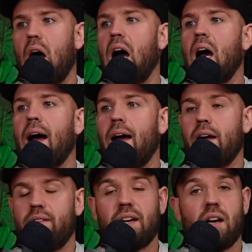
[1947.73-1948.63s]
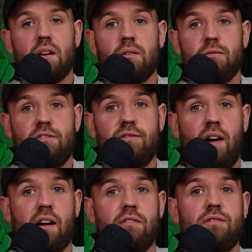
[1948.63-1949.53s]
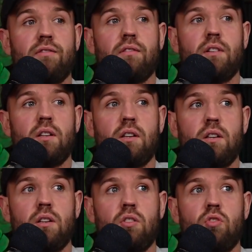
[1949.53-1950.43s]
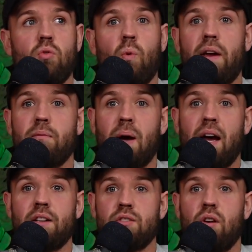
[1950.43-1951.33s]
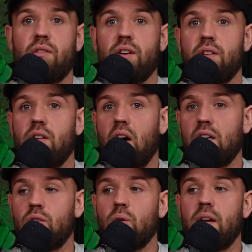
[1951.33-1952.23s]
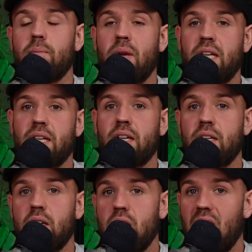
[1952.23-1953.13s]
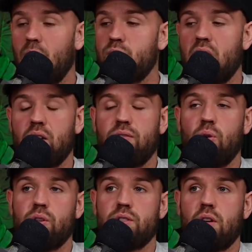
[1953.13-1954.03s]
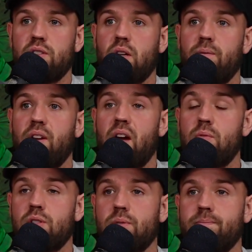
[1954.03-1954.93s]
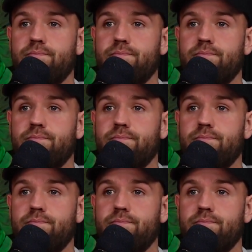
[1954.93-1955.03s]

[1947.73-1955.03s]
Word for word: I think I've I've wiped my hands of it. I don't like making it. I'd rather focus on something else,